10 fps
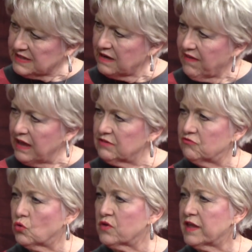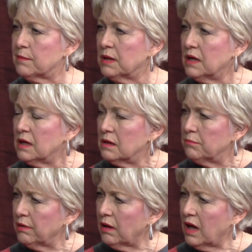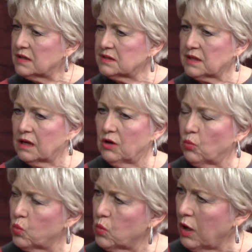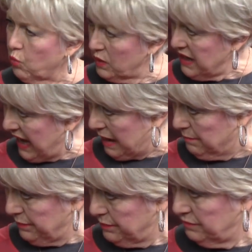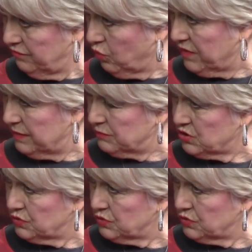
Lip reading: haven for them, plus a rehab for them too.